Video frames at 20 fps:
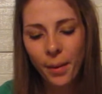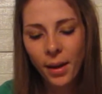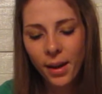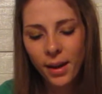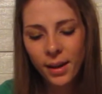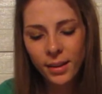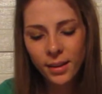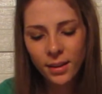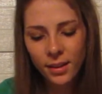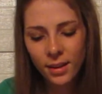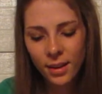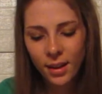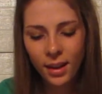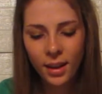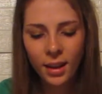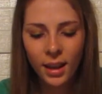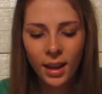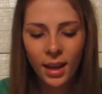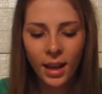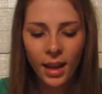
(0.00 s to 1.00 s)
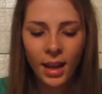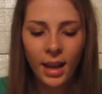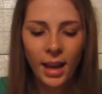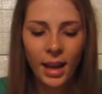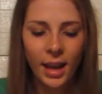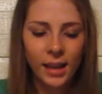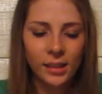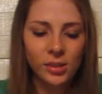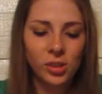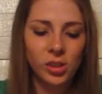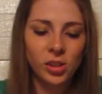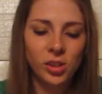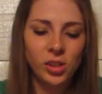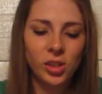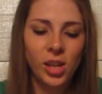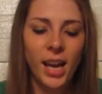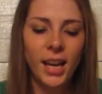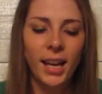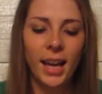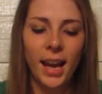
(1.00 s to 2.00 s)
on and just
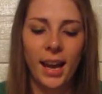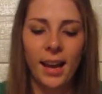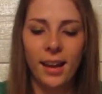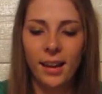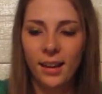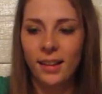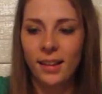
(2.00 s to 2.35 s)
shake it.